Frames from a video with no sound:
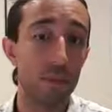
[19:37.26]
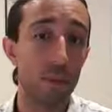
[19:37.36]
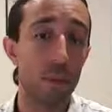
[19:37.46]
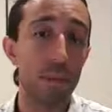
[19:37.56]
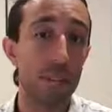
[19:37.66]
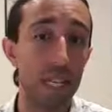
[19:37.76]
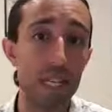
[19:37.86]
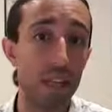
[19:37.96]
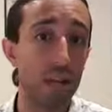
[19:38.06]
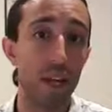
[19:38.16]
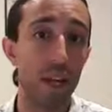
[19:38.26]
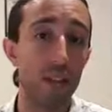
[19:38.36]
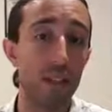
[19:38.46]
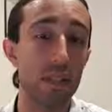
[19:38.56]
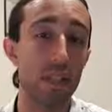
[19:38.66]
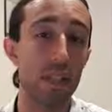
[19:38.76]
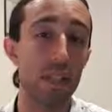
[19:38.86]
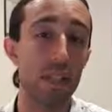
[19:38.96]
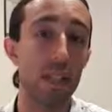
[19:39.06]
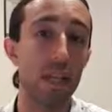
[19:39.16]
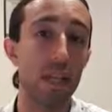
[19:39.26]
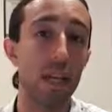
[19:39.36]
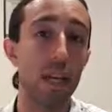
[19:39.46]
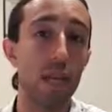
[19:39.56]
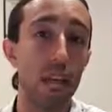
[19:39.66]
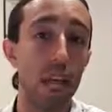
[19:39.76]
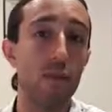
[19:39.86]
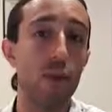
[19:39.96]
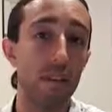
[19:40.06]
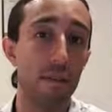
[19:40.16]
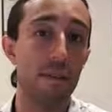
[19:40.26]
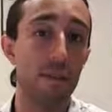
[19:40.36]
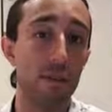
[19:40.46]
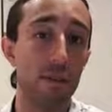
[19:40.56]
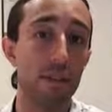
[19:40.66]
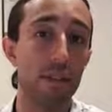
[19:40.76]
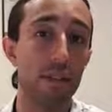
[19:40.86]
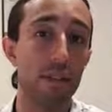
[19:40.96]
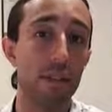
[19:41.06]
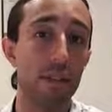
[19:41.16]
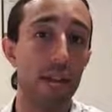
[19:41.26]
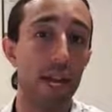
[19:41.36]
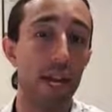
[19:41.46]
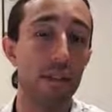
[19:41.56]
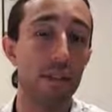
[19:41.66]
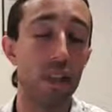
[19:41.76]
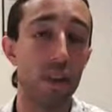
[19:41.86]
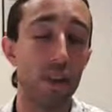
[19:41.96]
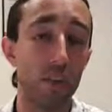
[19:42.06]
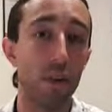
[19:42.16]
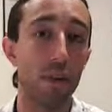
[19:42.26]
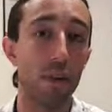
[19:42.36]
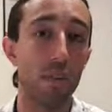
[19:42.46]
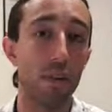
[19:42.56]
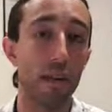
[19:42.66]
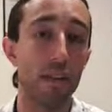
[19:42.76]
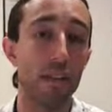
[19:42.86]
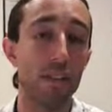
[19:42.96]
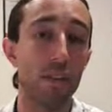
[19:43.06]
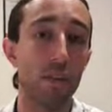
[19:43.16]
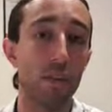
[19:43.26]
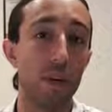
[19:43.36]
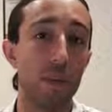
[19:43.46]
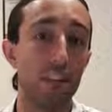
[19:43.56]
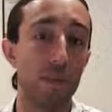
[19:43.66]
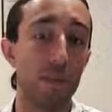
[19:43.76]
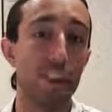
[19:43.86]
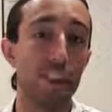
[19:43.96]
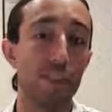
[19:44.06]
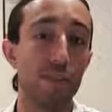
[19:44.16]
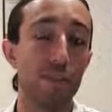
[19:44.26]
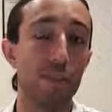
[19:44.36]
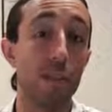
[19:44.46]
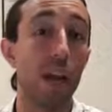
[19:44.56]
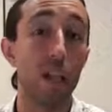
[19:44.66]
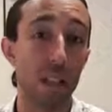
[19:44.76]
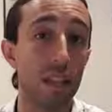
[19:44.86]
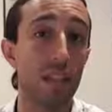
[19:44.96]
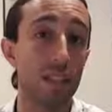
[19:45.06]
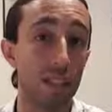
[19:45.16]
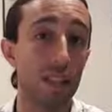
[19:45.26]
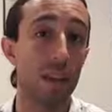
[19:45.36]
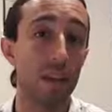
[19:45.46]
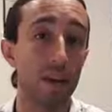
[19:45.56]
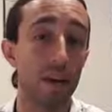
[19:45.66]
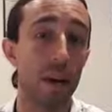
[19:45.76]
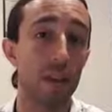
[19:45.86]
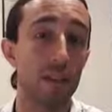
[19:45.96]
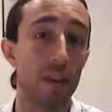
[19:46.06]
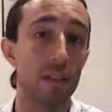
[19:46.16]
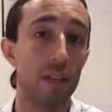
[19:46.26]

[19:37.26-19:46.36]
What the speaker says: One of the easiest way I'd always think of this is if you have a physical stress, it's starting to work your brain in such ways that your brain can't do some of the other things it needs to do in the background.